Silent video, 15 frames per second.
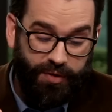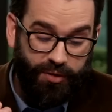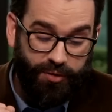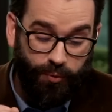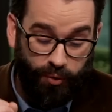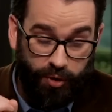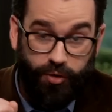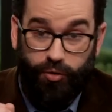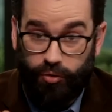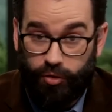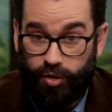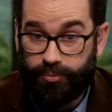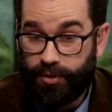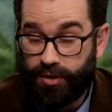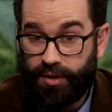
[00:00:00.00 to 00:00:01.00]
The word
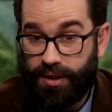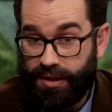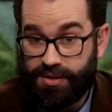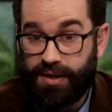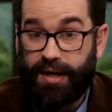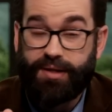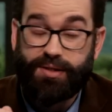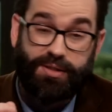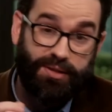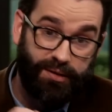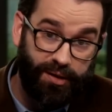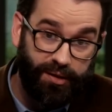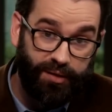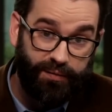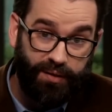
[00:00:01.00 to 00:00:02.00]
groomer is not a
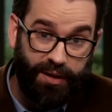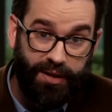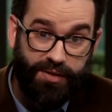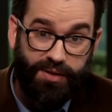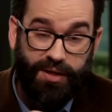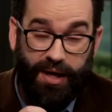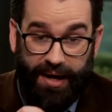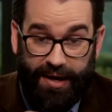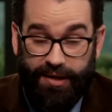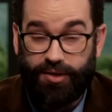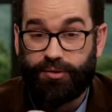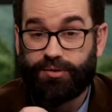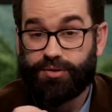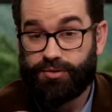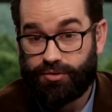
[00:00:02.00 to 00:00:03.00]
slur. It is an
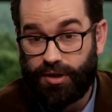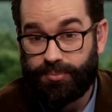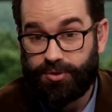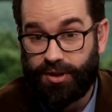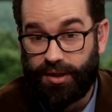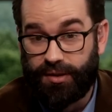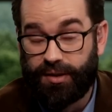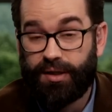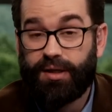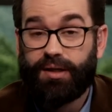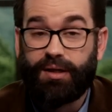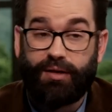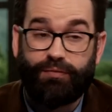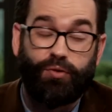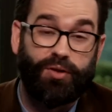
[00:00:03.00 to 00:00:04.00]
accurate description
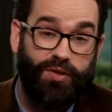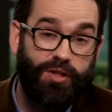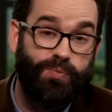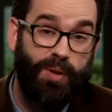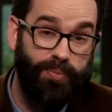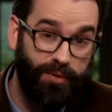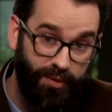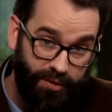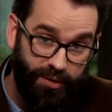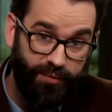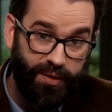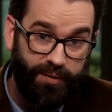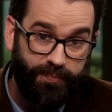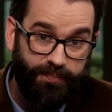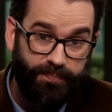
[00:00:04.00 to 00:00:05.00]
of what these people are
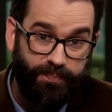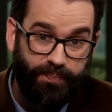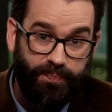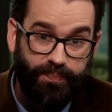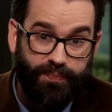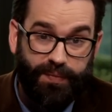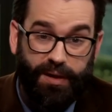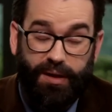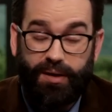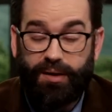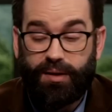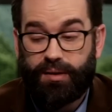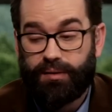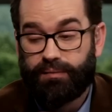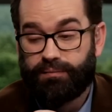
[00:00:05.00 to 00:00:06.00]
doing.
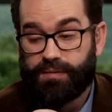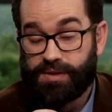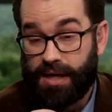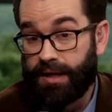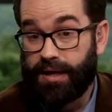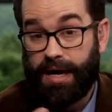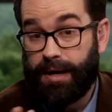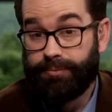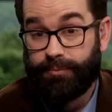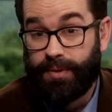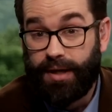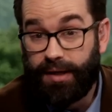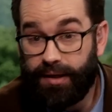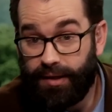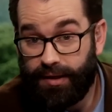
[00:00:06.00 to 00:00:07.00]
It's not a
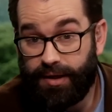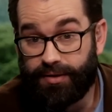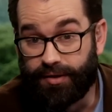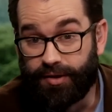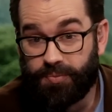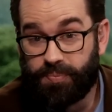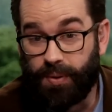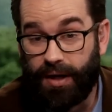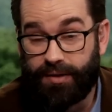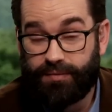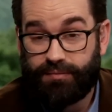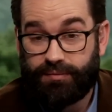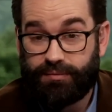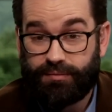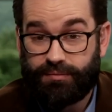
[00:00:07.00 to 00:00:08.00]
compliment either,
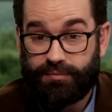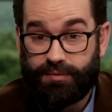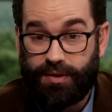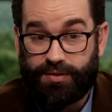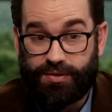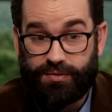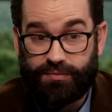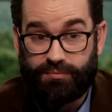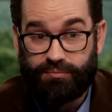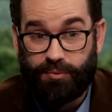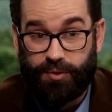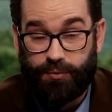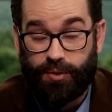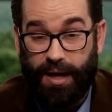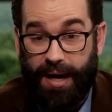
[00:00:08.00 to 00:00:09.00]
but it's
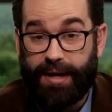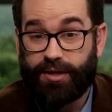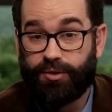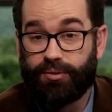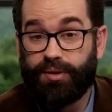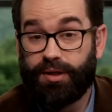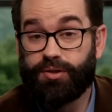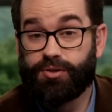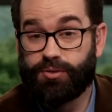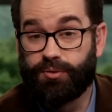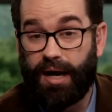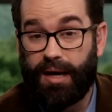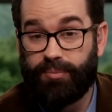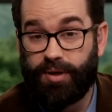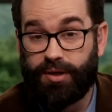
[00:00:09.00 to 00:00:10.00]
when we're accurately
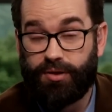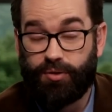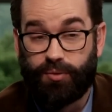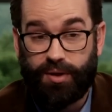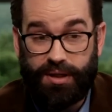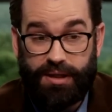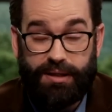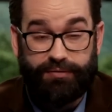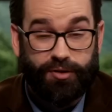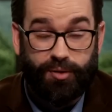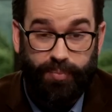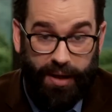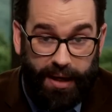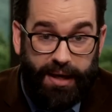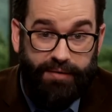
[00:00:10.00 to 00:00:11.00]
describing your
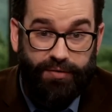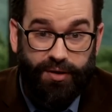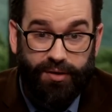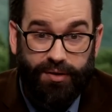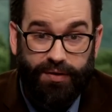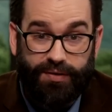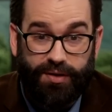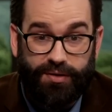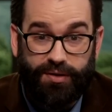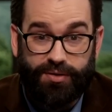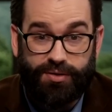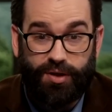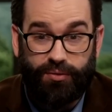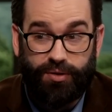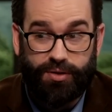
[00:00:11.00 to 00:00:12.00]
evil behavior,
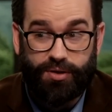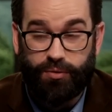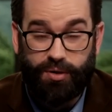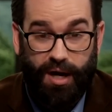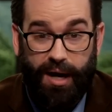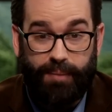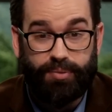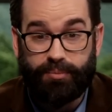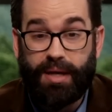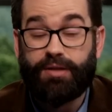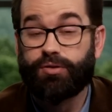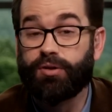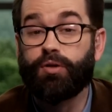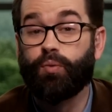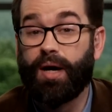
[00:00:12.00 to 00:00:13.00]
there's no
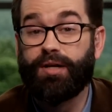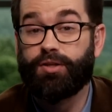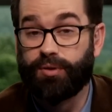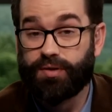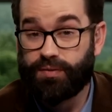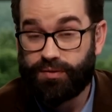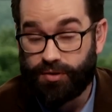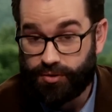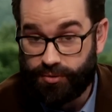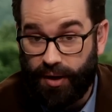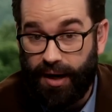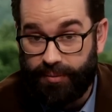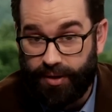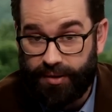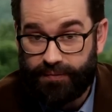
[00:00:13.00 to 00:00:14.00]
complimentary way to
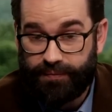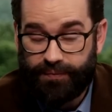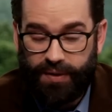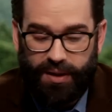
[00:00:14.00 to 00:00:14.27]
describe it.